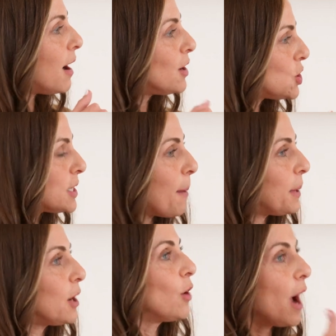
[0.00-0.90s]
conscious
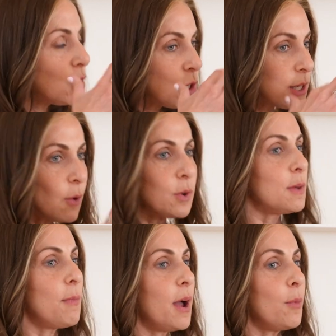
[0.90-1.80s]
happening here. I just go
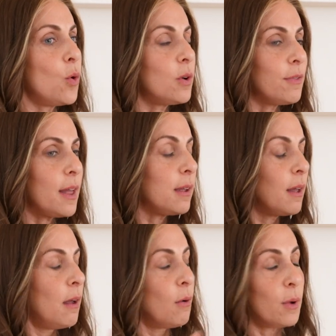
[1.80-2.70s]
into my mode of like,
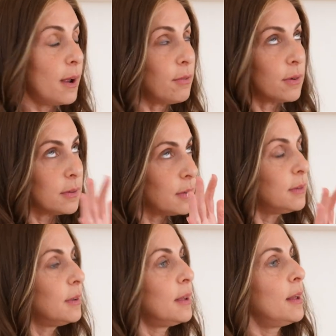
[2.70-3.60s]
whatever, huh?